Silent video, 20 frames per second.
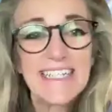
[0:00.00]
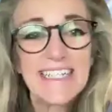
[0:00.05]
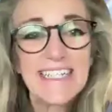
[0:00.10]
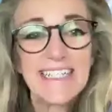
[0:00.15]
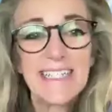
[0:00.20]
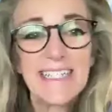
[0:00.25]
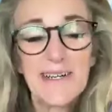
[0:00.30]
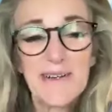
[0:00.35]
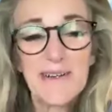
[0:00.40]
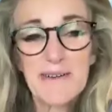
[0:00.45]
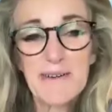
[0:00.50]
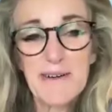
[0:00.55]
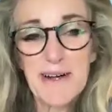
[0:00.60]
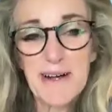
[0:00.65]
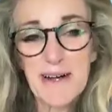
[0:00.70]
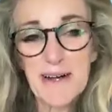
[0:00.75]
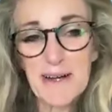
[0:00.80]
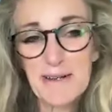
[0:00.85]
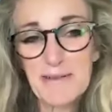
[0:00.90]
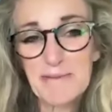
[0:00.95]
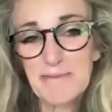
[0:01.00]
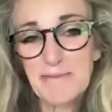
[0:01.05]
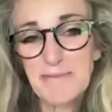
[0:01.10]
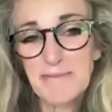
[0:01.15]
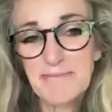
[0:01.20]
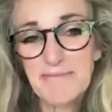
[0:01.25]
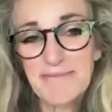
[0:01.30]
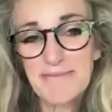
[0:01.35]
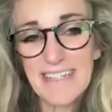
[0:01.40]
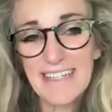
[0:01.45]
So oh,
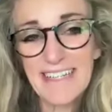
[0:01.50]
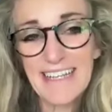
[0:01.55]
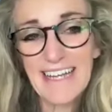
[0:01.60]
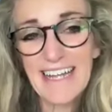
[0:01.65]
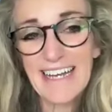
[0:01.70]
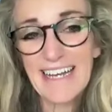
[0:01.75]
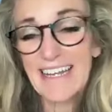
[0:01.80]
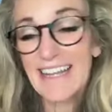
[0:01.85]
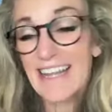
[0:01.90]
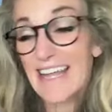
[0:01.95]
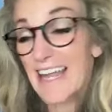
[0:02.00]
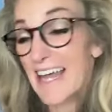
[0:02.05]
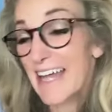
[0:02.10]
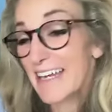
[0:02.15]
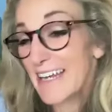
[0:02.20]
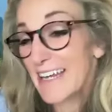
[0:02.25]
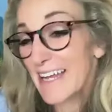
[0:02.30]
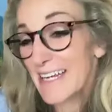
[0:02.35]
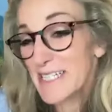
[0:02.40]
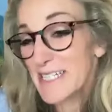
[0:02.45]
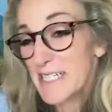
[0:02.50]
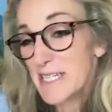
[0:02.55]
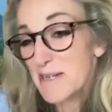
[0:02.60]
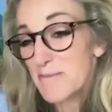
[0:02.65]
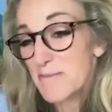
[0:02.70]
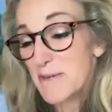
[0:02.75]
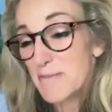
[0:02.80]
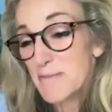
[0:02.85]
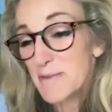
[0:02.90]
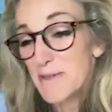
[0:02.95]
um, and they had
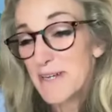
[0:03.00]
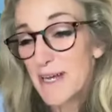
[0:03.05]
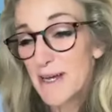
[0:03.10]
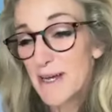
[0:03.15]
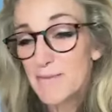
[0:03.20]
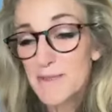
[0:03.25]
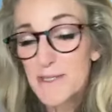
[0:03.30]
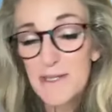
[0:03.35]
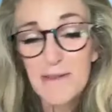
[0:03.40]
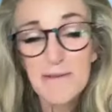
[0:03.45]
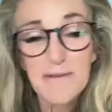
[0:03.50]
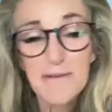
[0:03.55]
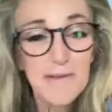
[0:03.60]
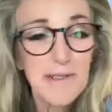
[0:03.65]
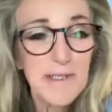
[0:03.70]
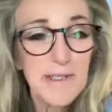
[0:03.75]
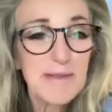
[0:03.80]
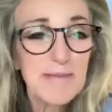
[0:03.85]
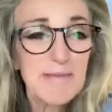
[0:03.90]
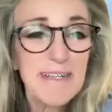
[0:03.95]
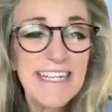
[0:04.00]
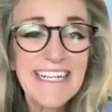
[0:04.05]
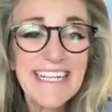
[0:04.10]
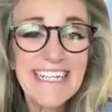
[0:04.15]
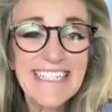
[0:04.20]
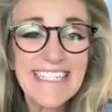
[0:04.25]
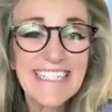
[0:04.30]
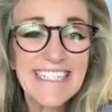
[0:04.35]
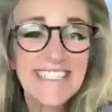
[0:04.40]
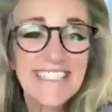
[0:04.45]
19 people come to the first meeting.